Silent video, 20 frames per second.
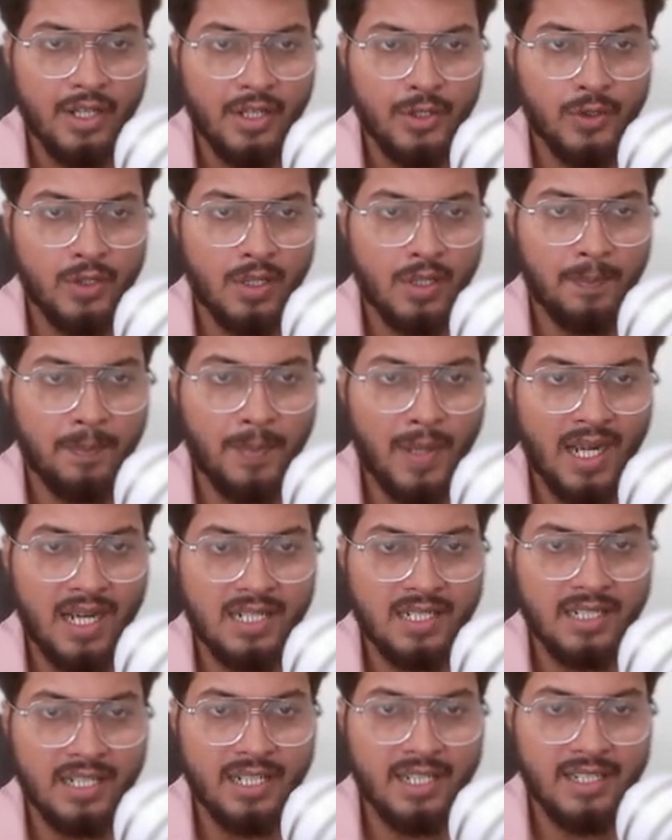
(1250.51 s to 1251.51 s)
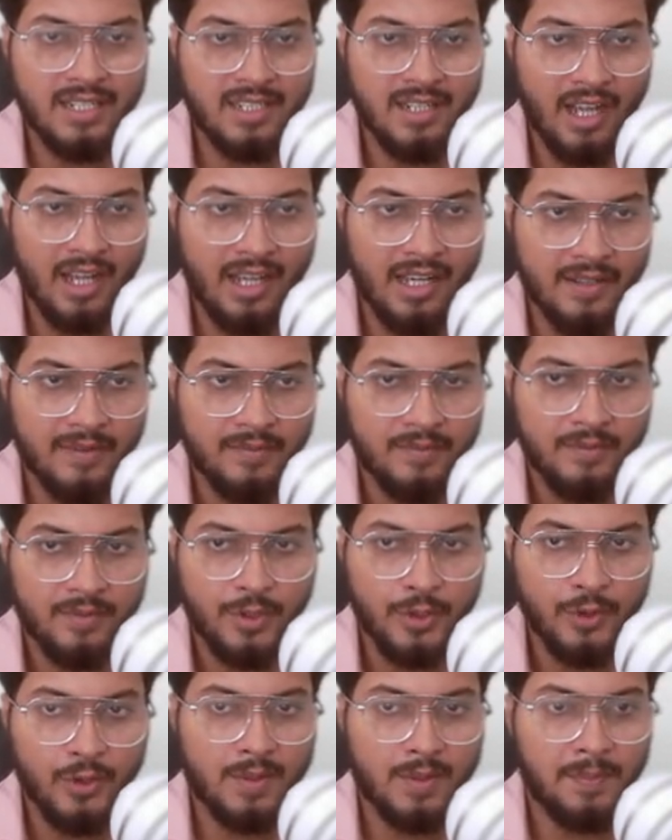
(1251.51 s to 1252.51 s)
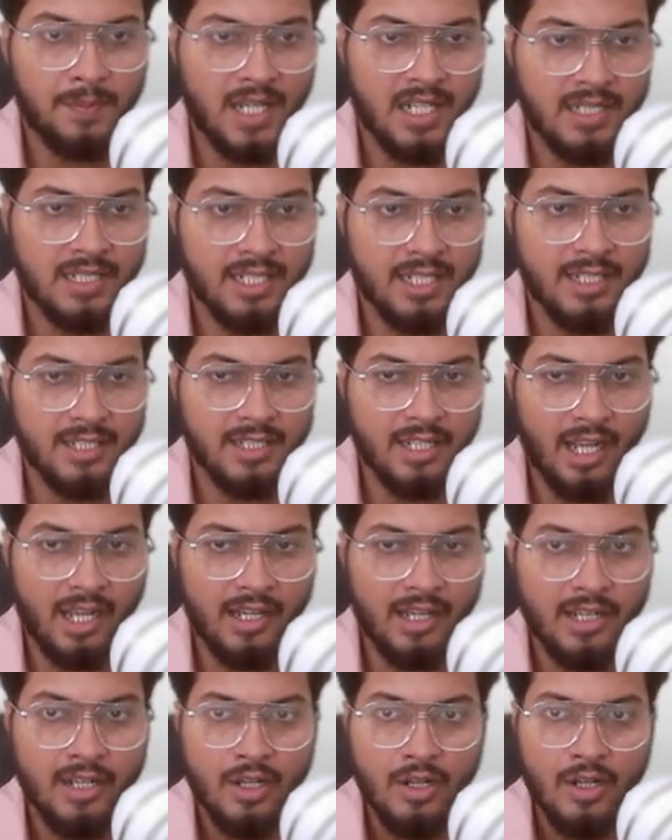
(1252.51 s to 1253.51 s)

your past history your past history